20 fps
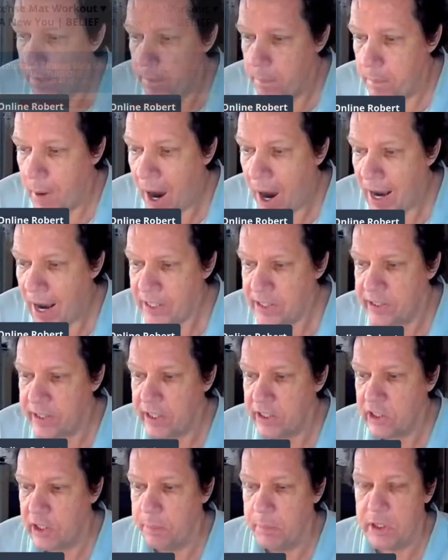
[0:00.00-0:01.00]
my
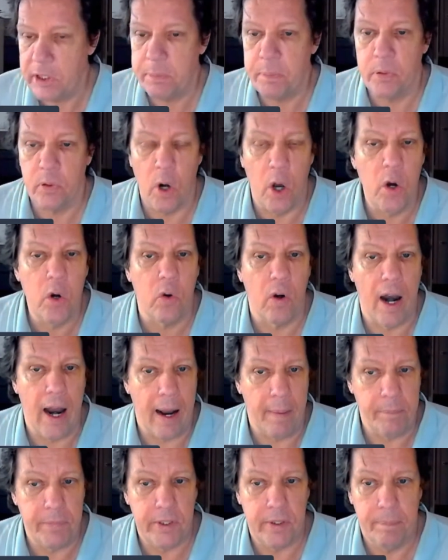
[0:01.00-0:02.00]
system is
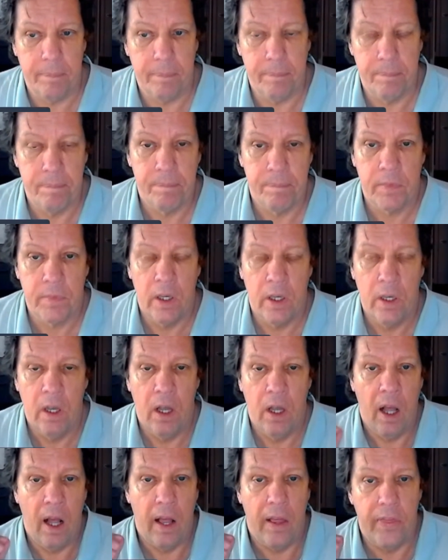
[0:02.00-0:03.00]
programmed
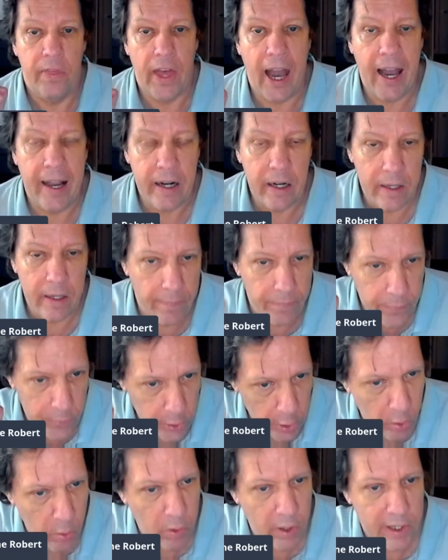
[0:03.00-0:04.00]
that if
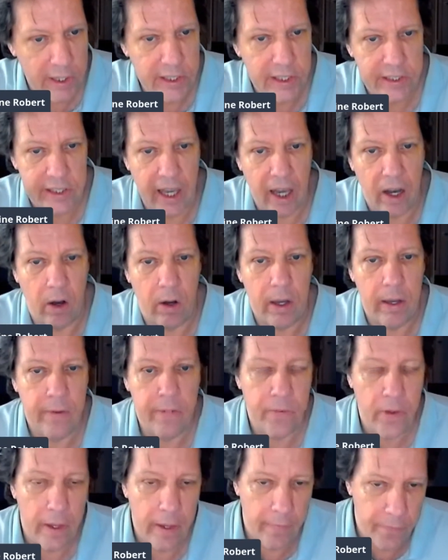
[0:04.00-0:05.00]
you were to sell,
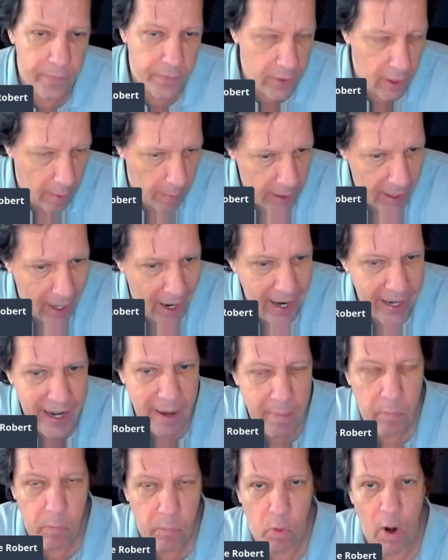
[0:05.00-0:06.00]
if if a guy
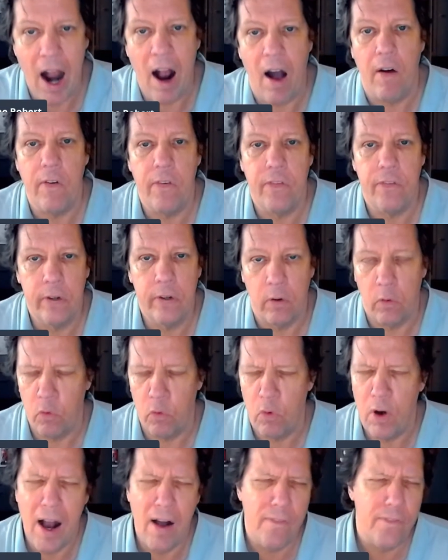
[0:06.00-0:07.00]
named Ralph,
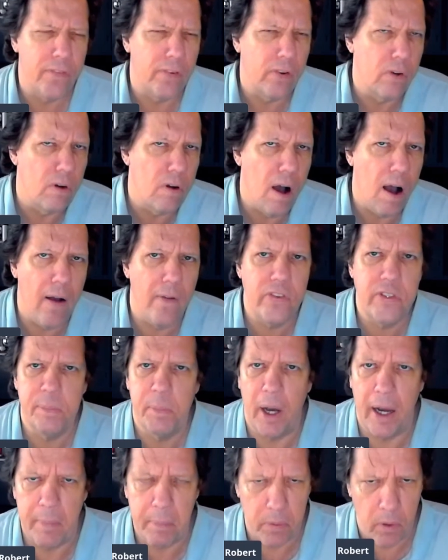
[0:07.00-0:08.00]
Ralph loves
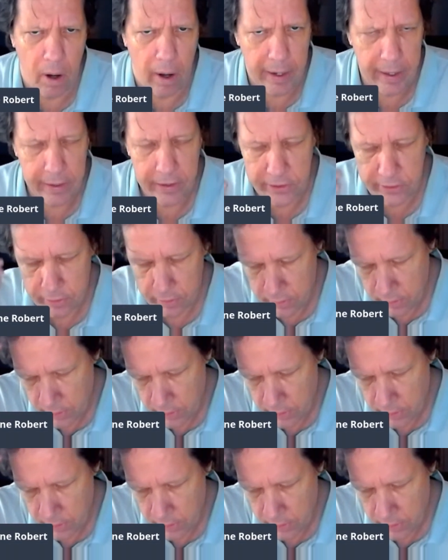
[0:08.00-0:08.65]
my products.